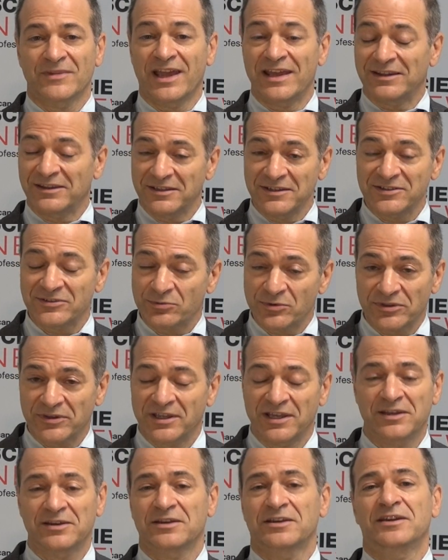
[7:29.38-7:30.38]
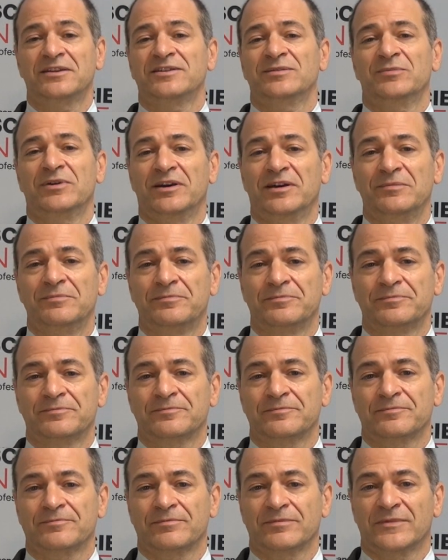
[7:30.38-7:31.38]
at least with canakinumab,
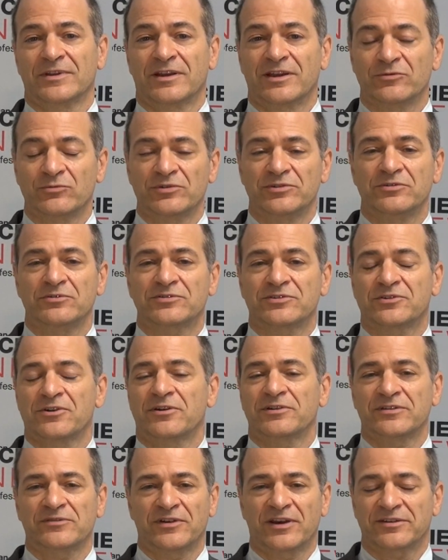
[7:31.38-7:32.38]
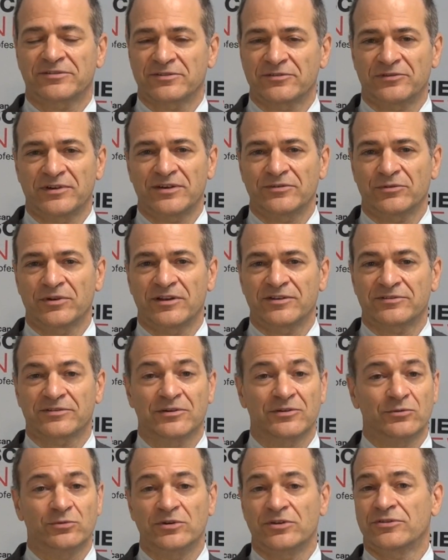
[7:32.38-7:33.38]
can reduce cardiovascular event rates
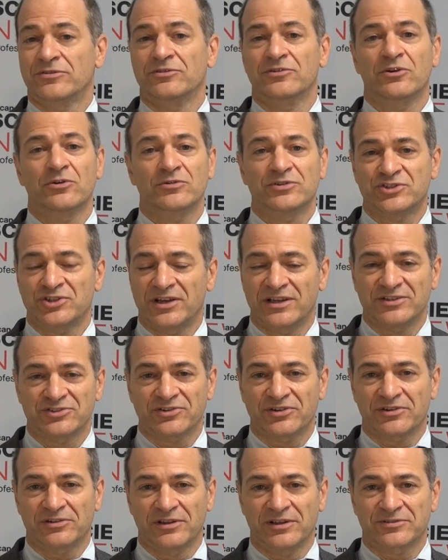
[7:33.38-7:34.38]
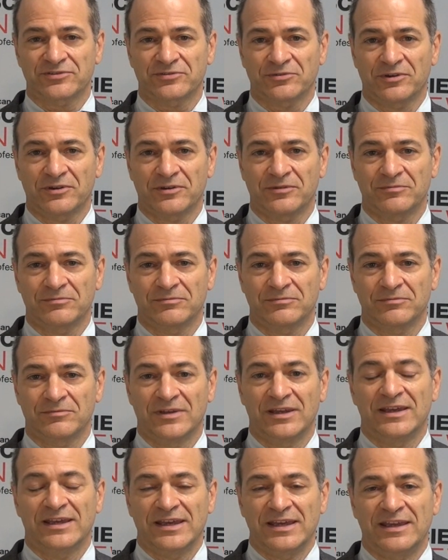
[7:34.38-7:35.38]
with no change in cholesterol.
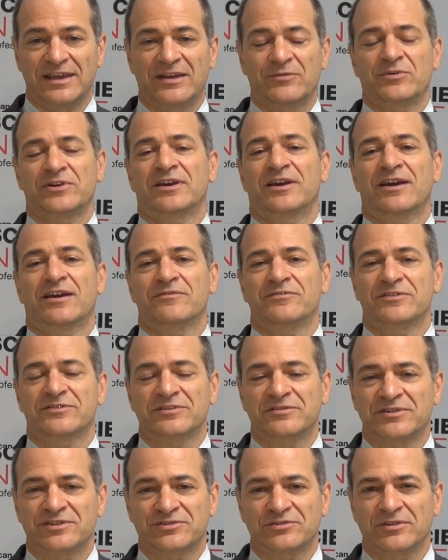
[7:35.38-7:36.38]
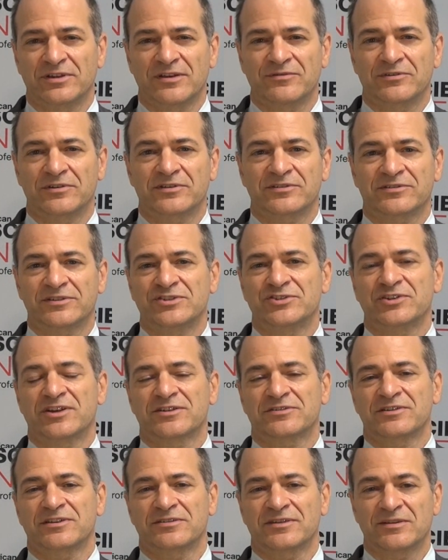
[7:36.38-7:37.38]
And we have this initial evidence
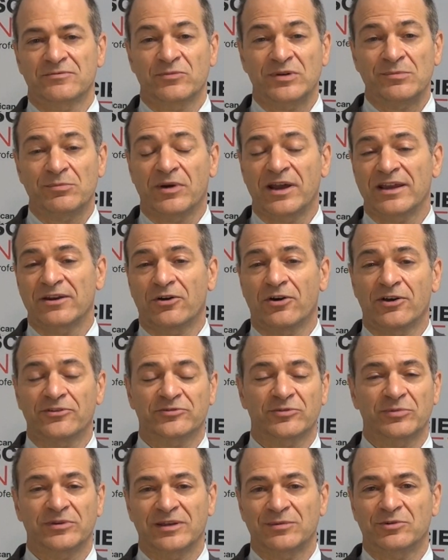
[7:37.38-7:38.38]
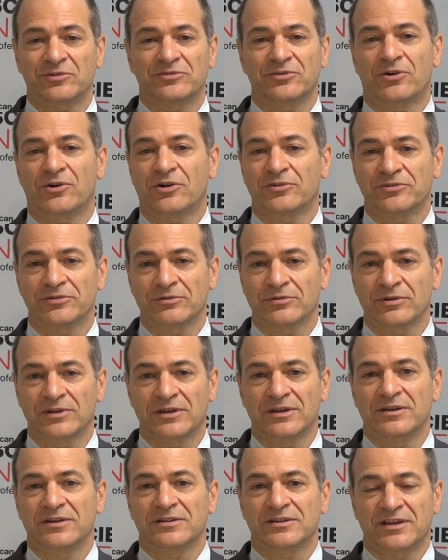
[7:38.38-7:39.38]
suggesting that we might also be able to alter
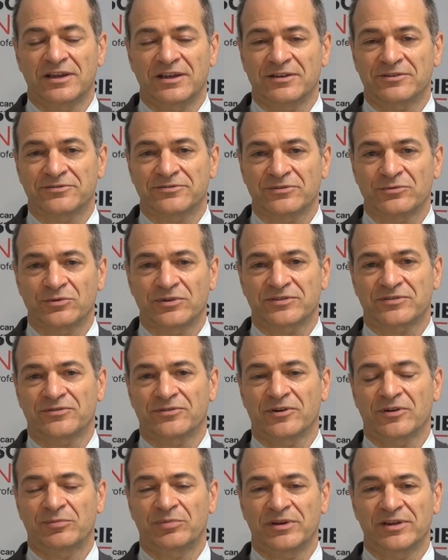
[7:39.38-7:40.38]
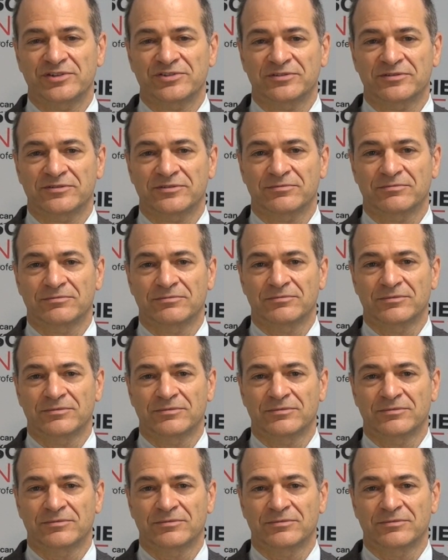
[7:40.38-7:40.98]
cancer risk for our patients.